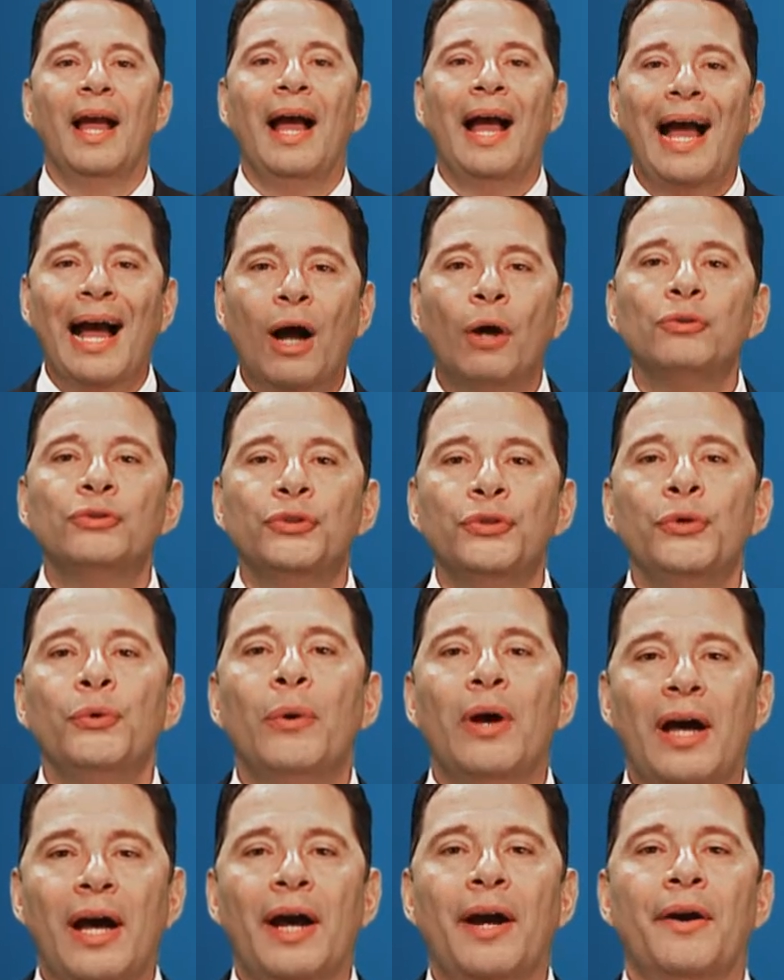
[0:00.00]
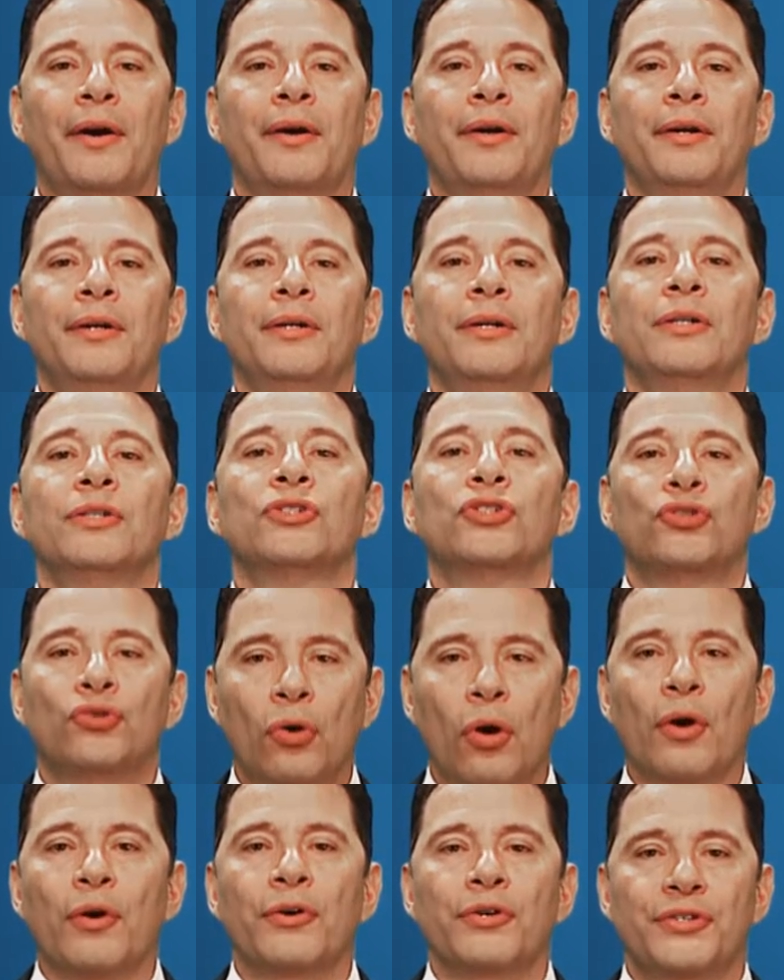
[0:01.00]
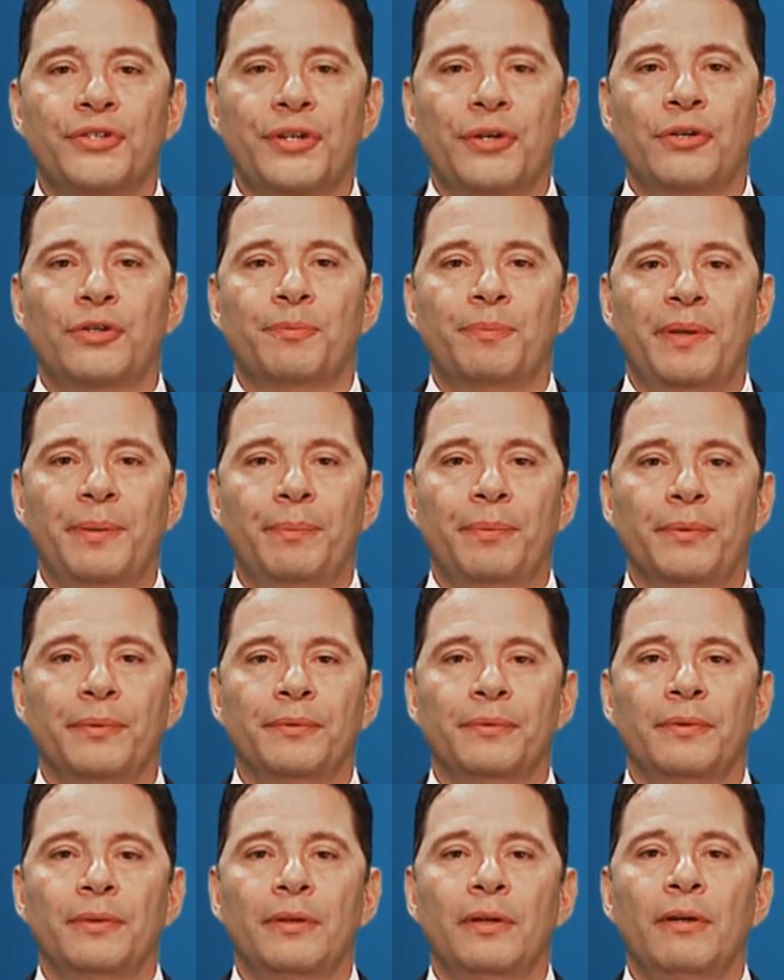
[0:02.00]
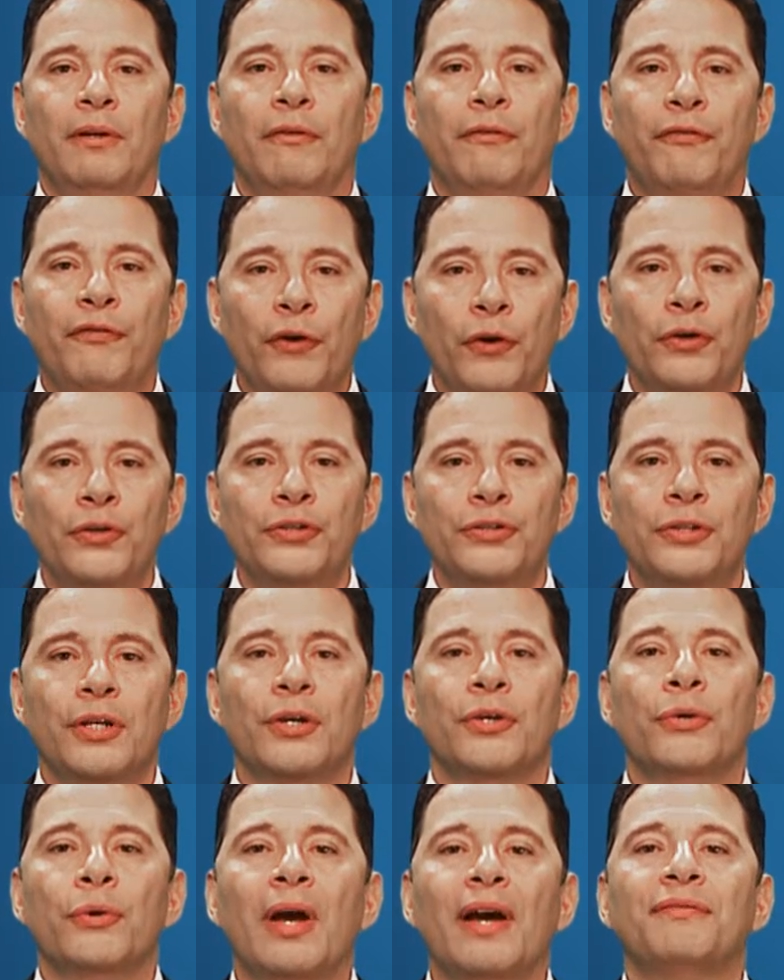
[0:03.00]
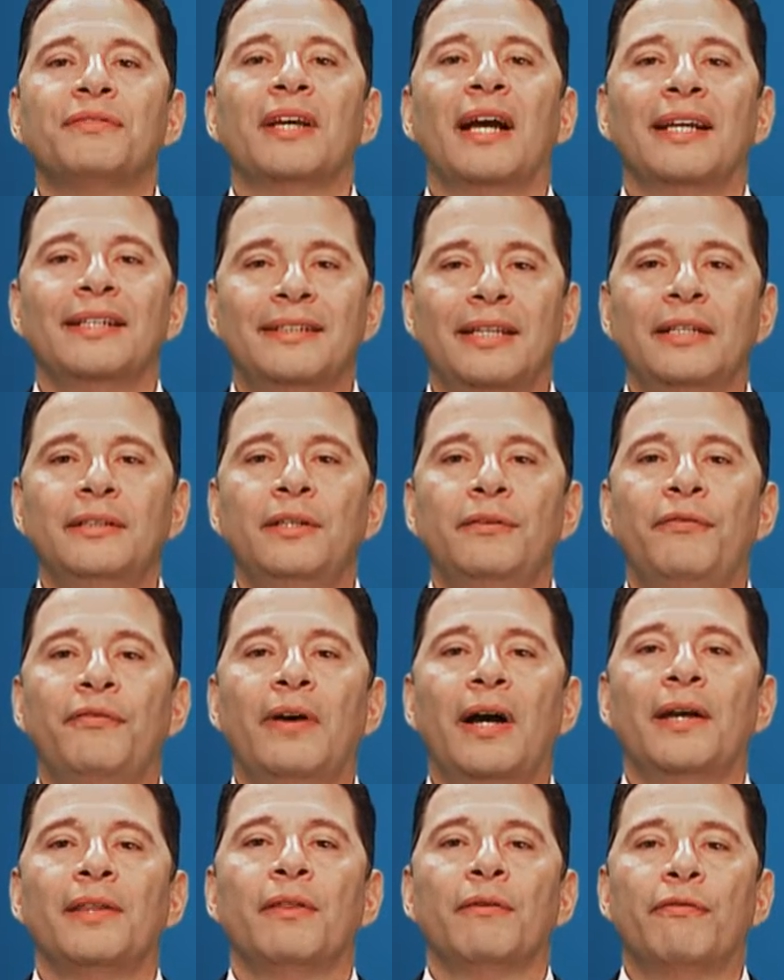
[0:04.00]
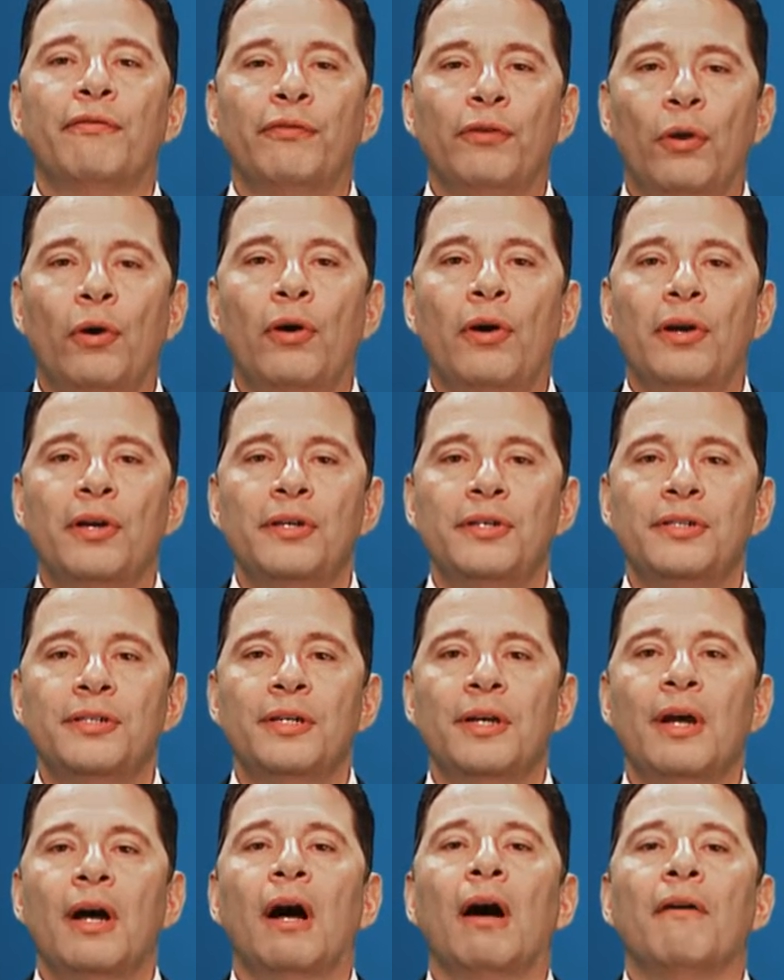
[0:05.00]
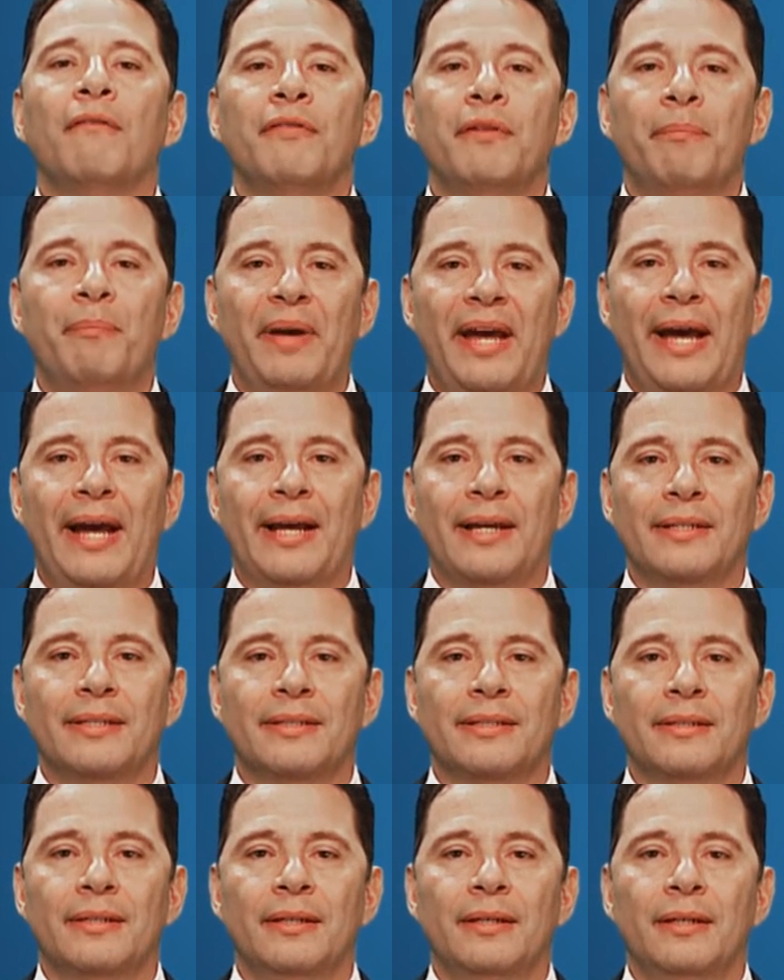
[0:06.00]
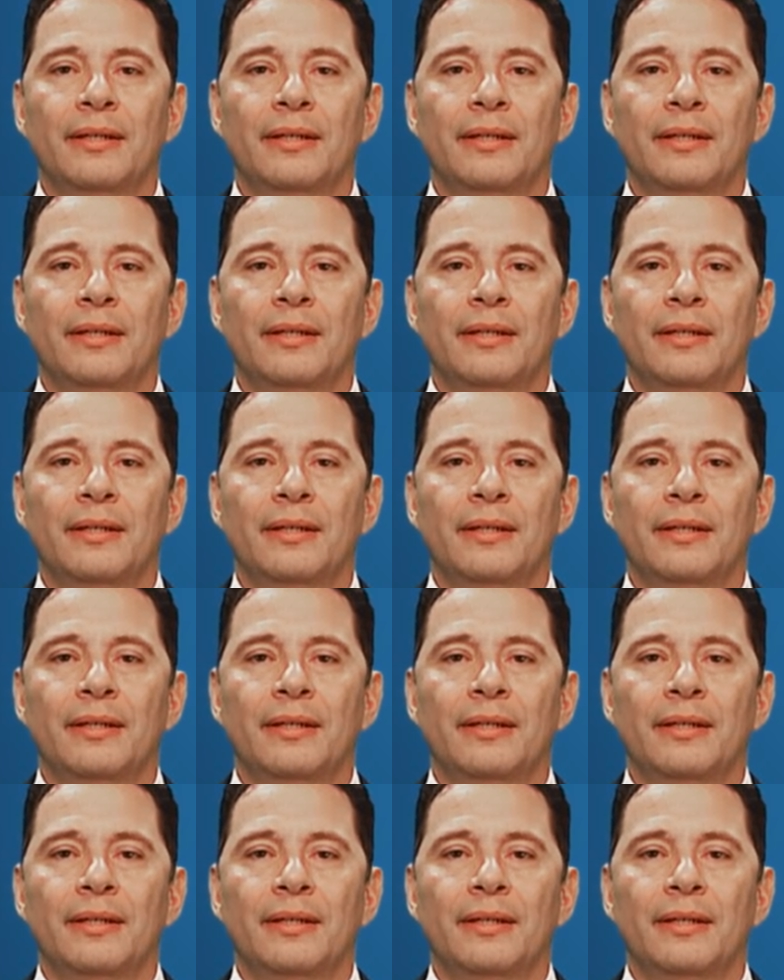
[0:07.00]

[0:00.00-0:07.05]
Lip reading: How do you hire stronger salespeople? First, you have to identify the flaws of the past.